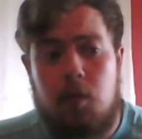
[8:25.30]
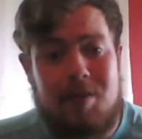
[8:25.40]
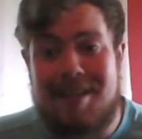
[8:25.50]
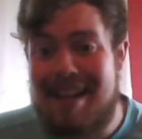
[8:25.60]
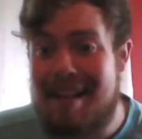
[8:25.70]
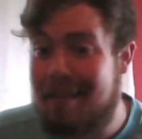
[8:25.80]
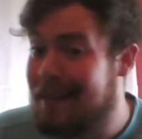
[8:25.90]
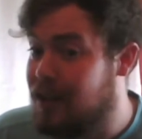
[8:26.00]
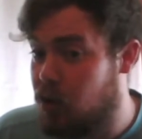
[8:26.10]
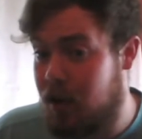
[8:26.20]
between Keith
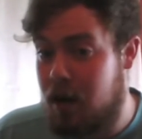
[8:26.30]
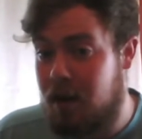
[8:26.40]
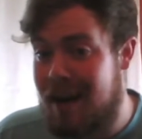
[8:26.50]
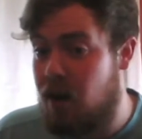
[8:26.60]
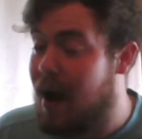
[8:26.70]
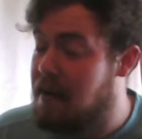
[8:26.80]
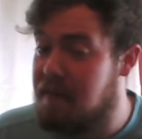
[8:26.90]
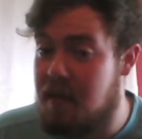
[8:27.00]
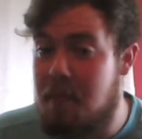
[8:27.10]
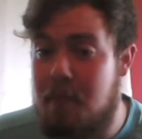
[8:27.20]
Lee, Johnny Gargano, and
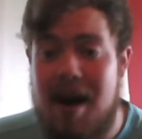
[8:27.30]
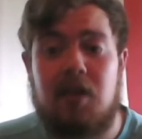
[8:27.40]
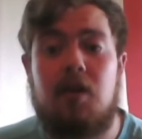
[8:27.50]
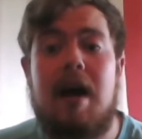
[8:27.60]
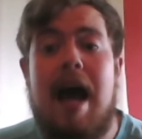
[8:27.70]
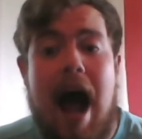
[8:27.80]
Finn Balor,